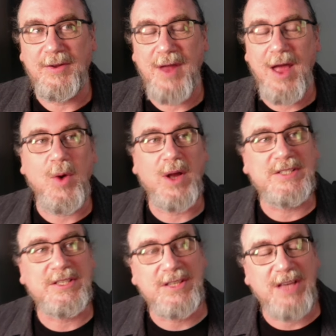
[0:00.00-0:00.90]
not quite
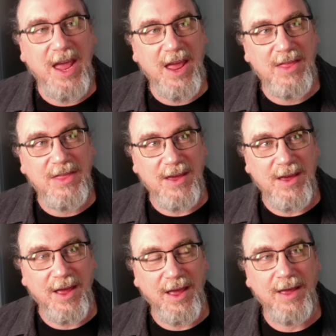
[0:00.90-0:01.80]

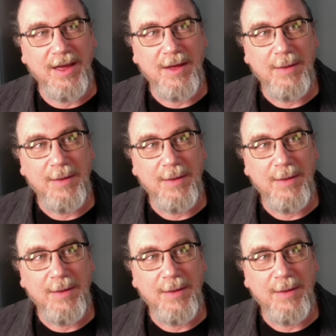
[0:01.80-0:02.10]
scathing,